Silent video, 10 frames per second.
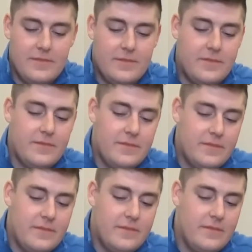
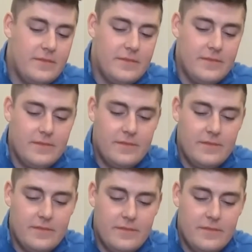
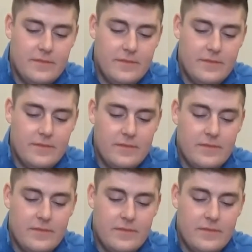This person isn't speaking.